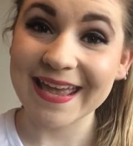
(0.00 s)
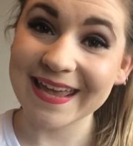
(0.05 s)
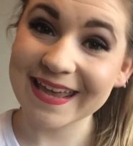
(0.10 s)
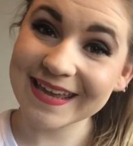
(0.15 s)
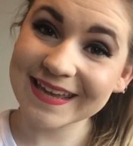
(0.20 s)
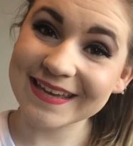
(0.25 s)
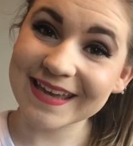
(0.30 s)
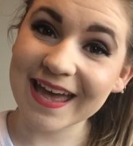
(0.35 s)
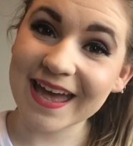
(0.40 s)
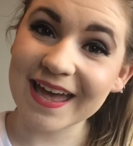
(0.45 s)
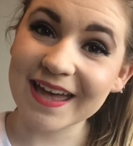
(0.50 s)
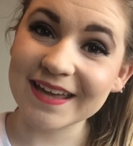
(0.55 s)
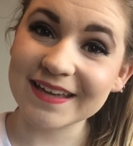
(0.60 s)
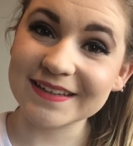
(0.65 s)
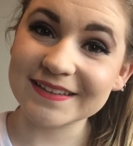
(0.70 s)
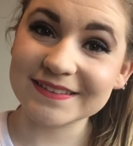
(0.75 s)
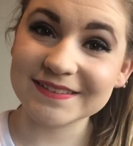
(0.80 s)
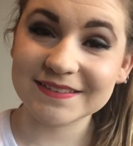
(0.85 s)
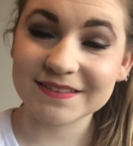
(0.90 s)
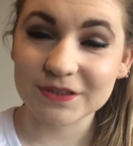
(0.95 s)
Hey
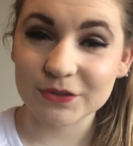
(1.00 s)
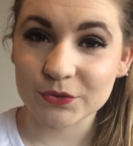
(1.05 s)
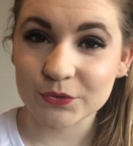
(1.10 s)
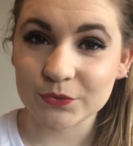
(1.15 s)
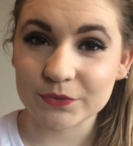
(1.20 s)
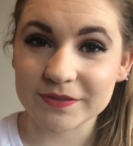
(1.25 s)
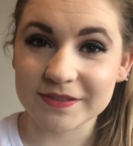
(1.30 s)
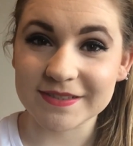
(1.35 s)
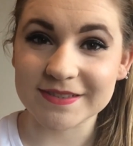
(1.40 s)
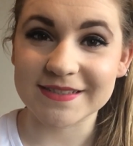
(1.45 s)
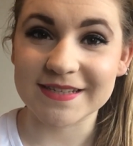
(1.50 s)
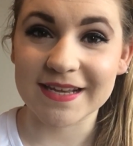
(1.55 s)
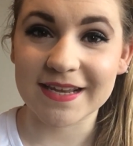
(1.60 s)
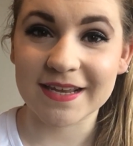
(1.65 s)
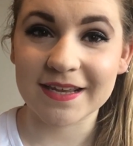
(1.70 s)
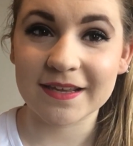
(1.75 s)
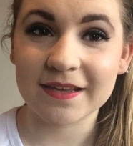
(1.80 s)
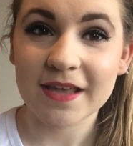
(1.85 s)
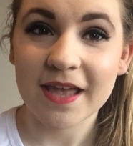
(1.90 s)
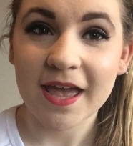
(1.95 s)
guys, so
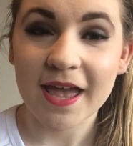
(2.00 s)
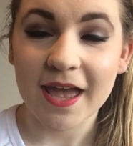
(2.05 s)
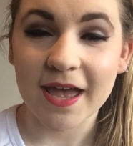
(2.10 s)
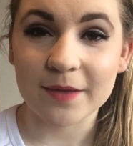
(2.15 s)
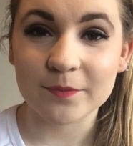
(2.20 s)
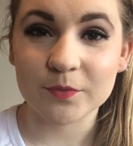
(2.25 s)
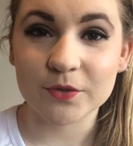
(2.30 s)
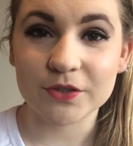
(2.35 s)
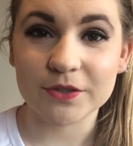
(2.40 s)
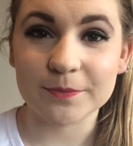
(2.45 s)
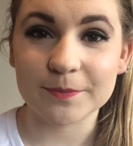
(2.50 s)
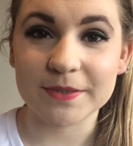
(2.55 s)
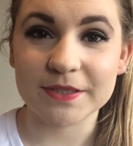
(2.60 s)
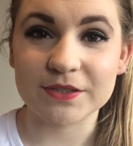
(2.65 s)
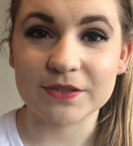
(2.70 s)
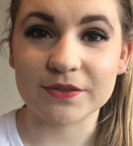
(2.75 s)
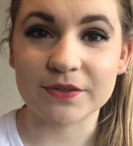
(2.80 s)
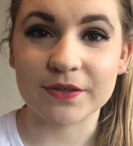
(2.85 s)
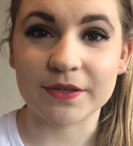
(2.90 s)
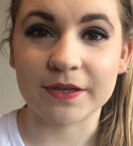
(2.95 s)
today I'm going to be
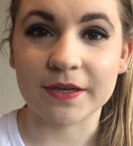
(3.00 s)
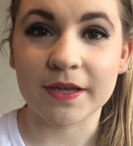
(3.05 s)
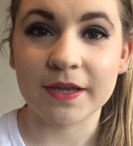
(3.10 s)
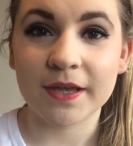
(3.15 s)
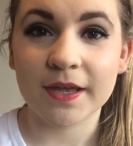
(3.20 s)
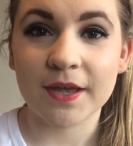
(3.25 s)
doing